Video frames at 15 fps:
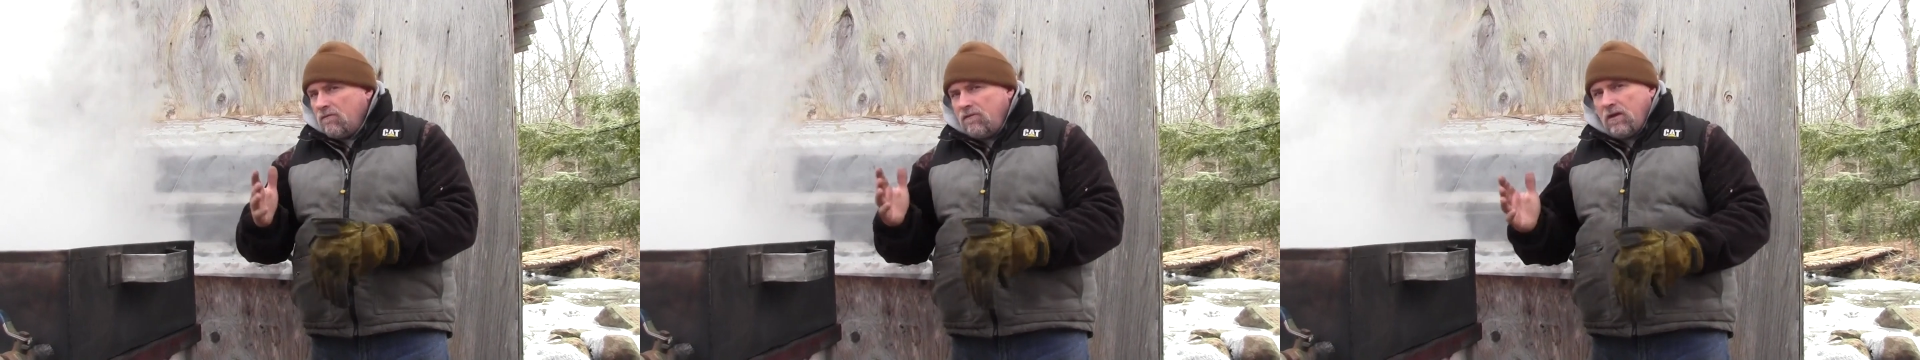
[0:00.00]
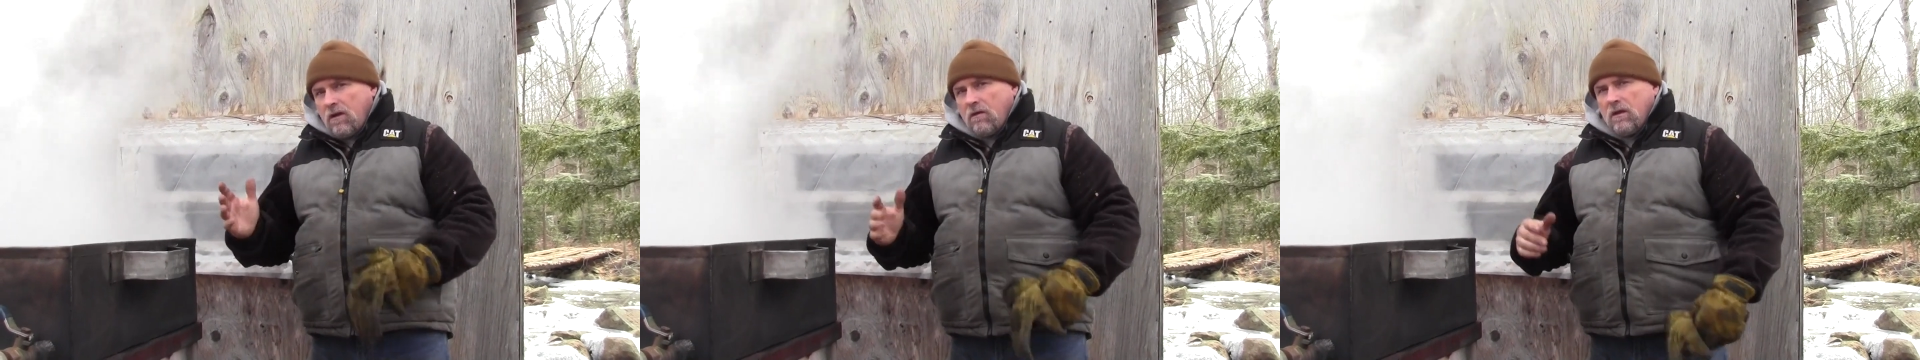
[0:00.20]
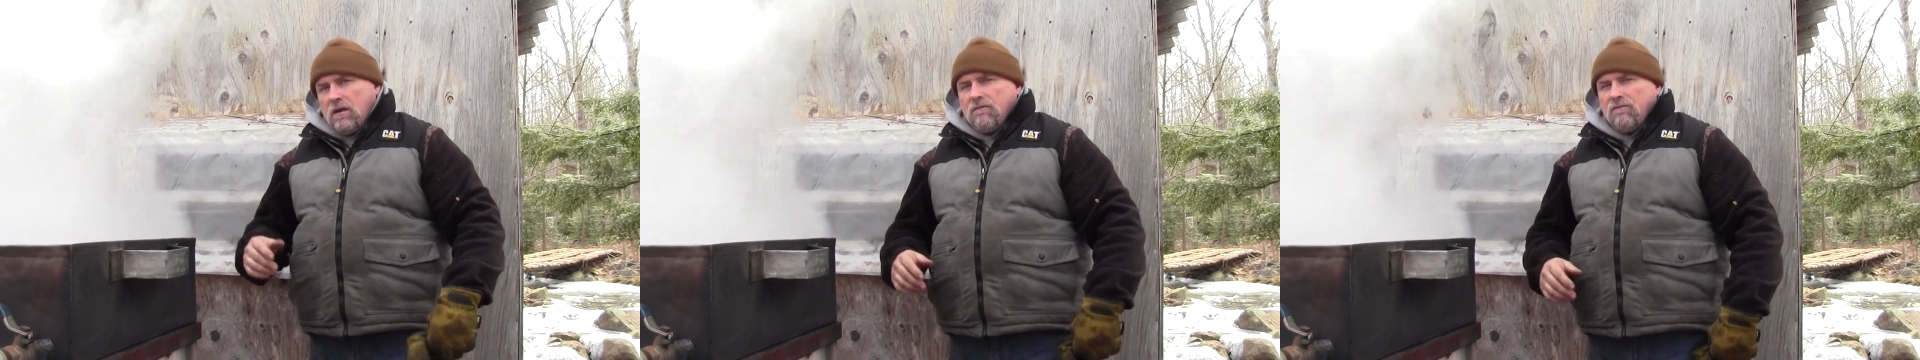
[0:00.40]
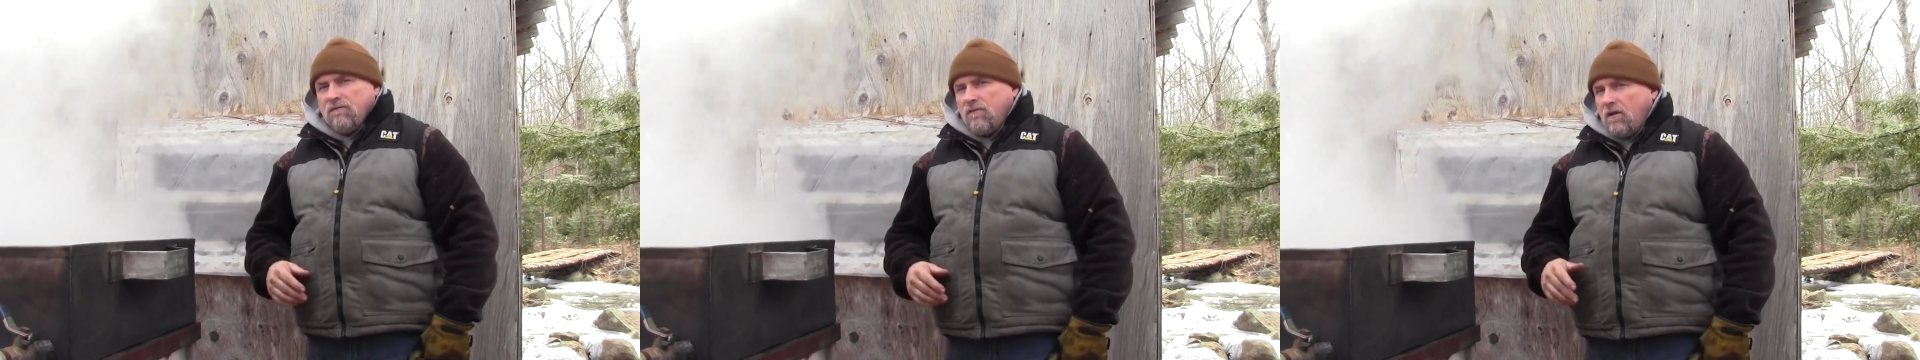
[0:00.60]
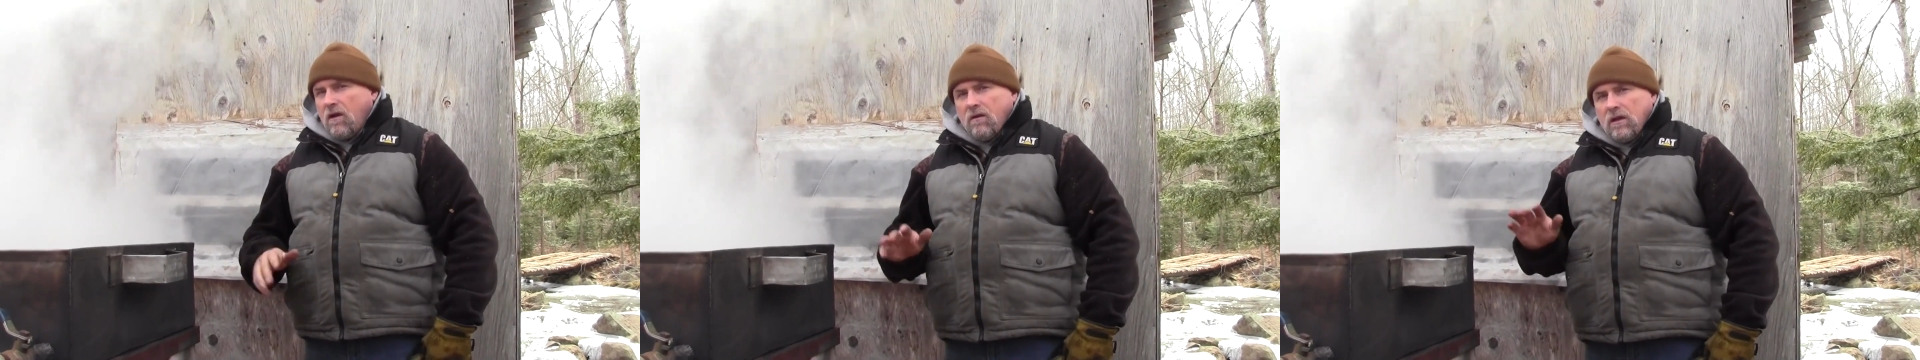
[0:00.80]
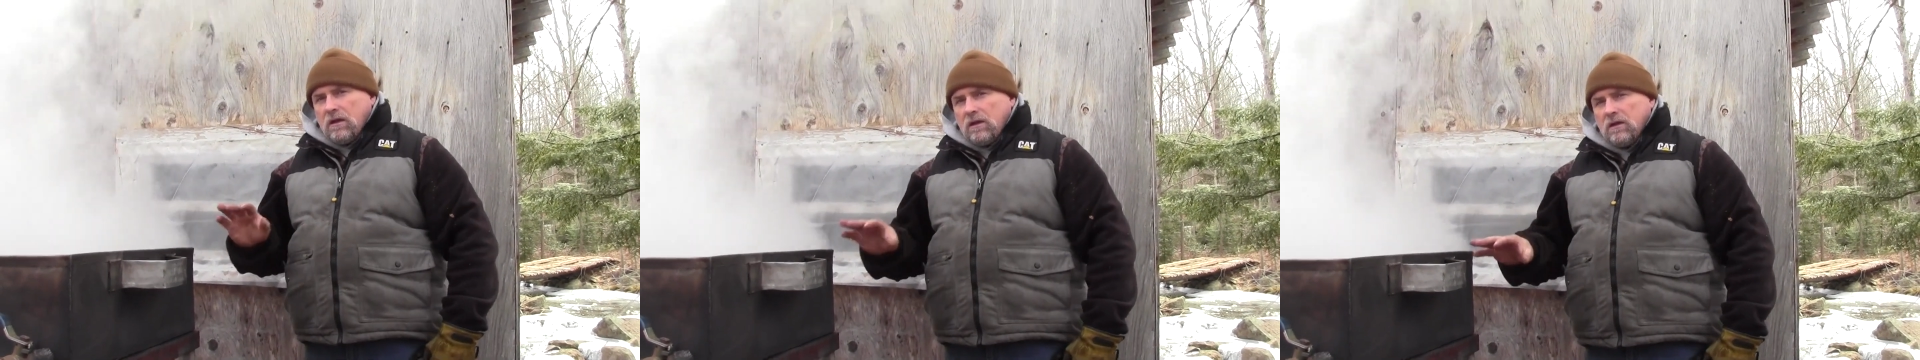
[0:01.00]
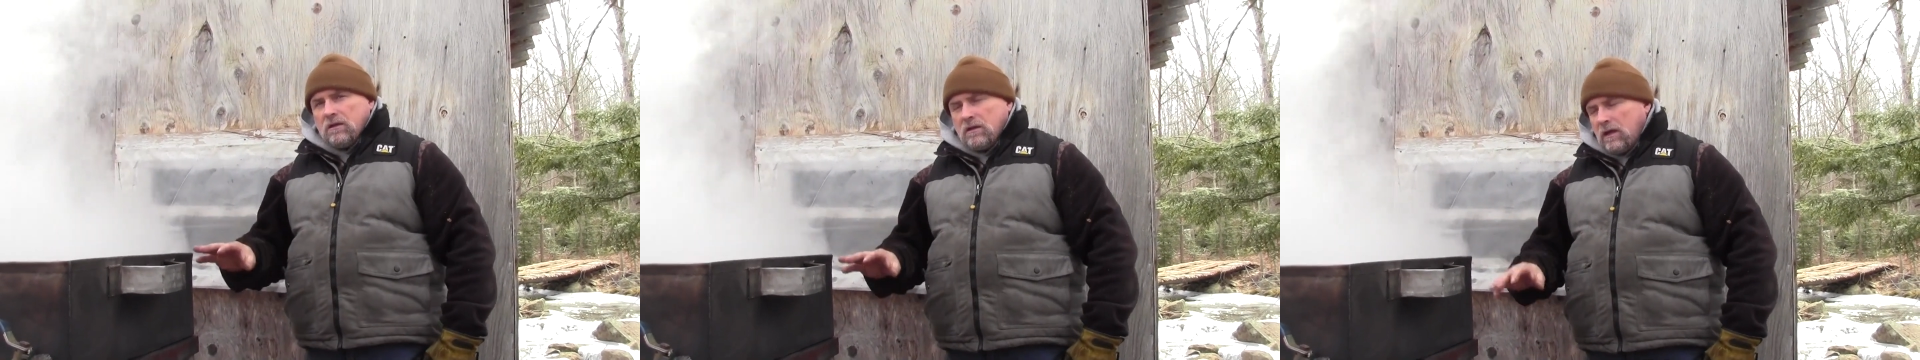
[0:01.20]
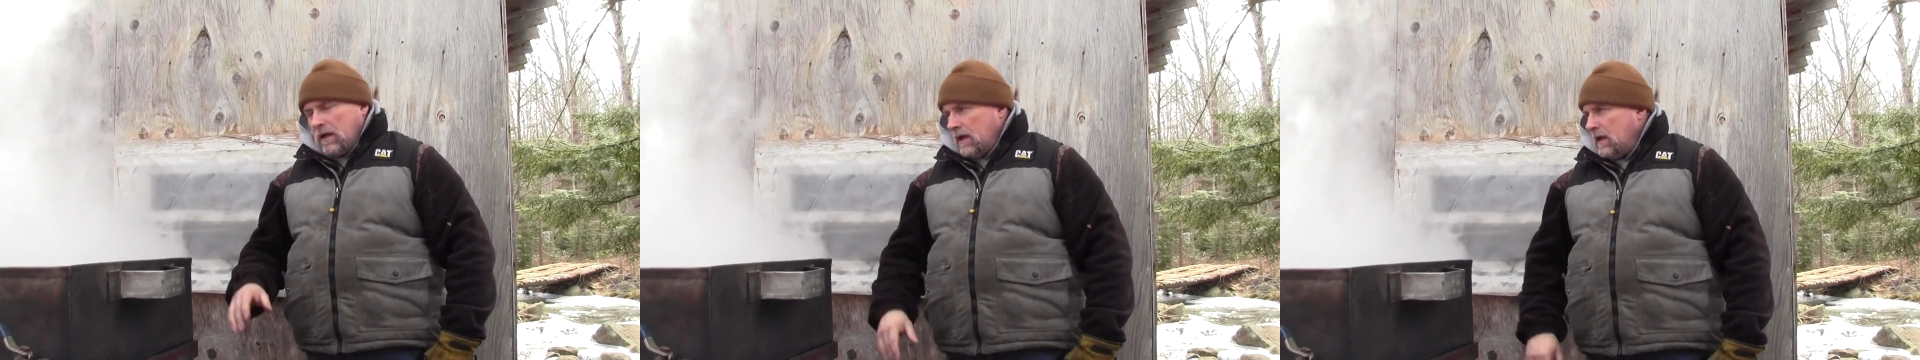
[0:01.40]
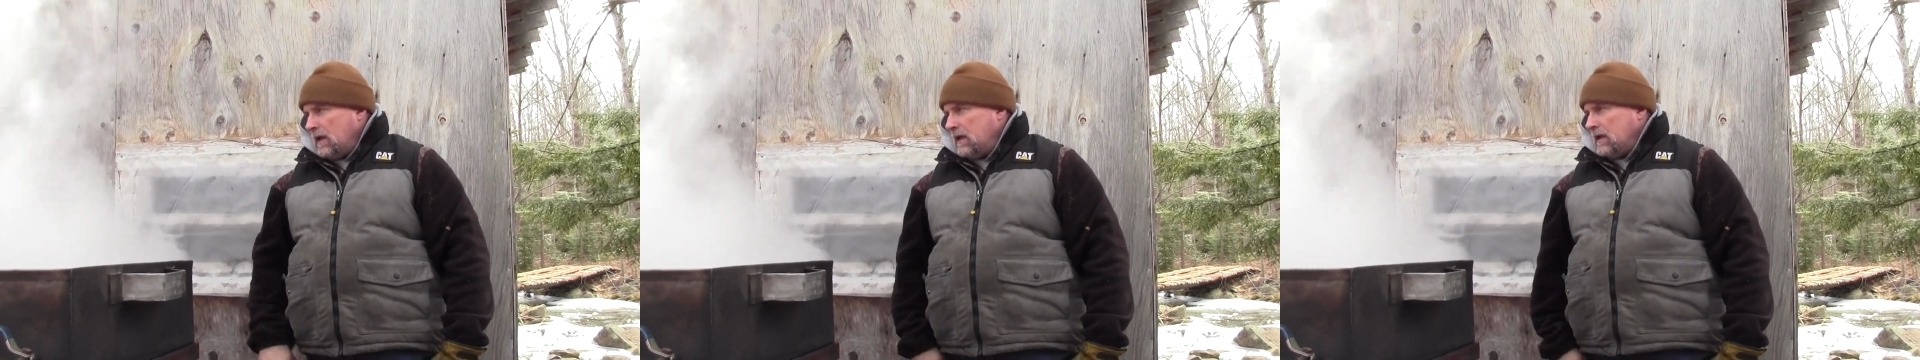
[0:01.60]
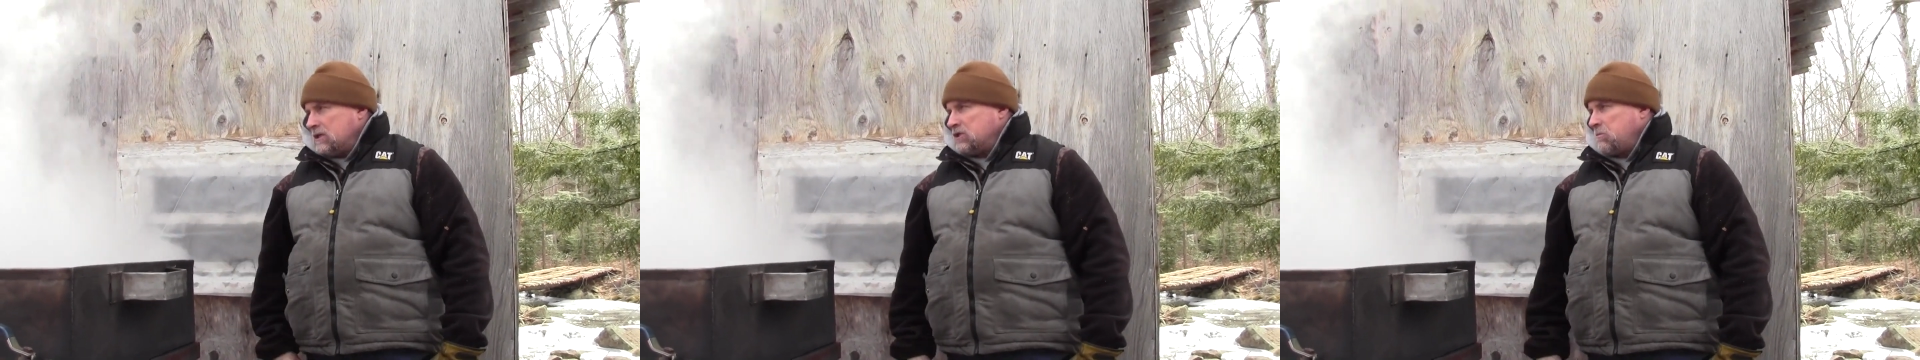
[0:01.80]
Very, very uh,
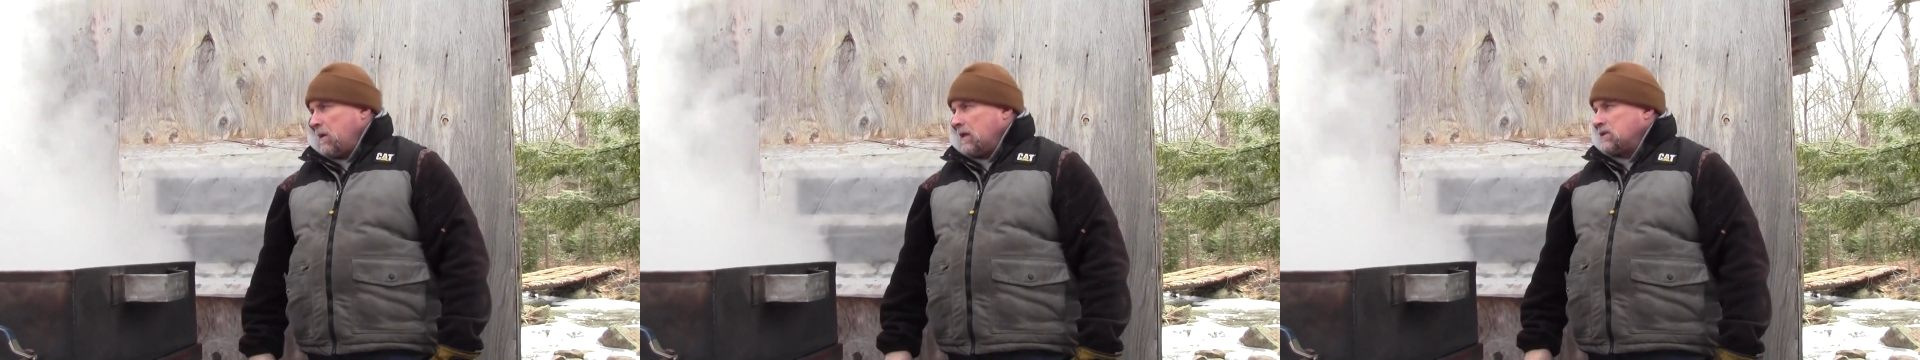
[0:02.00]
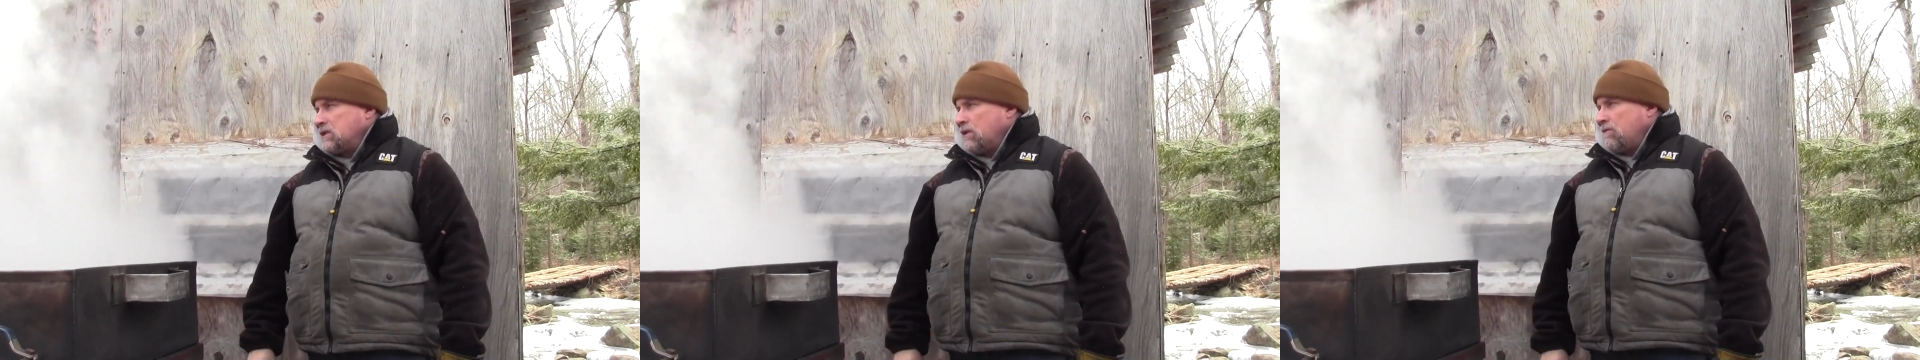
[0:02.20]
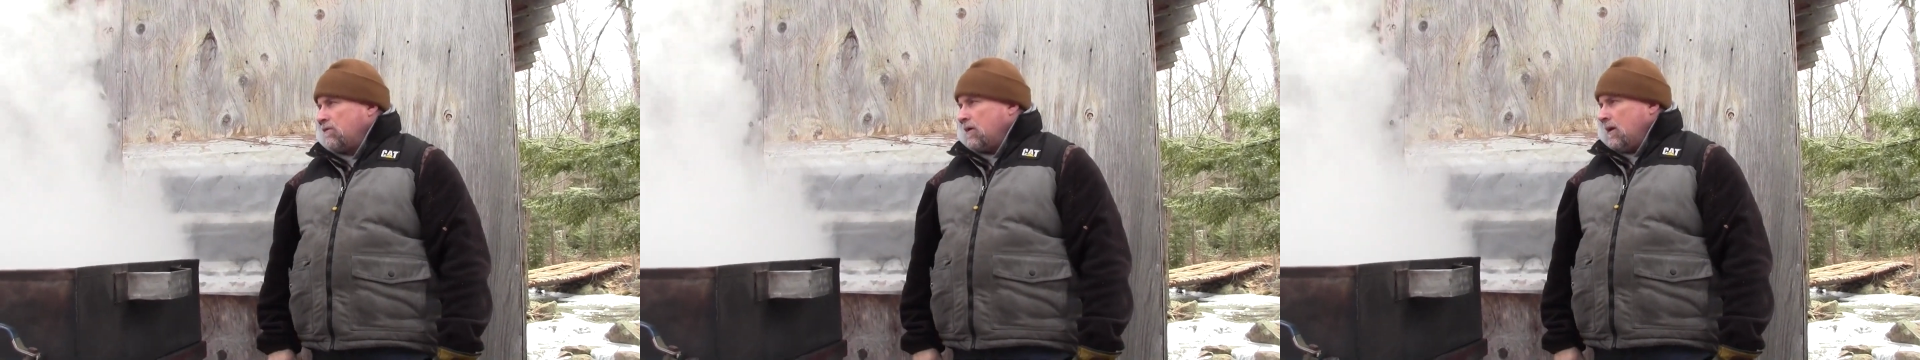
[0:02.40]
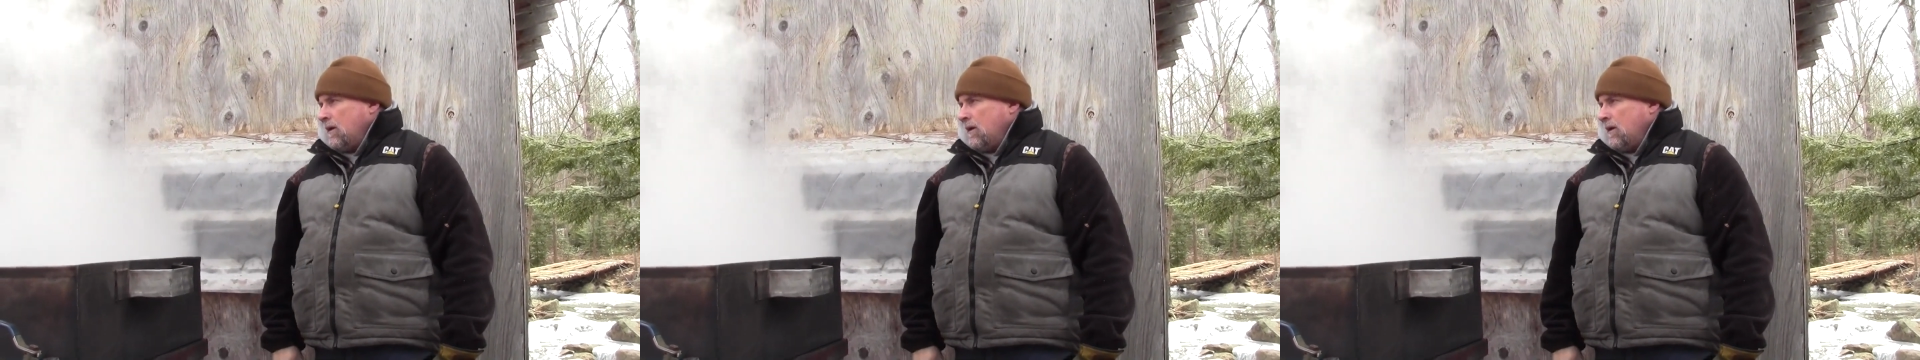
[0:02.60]
inexpensive,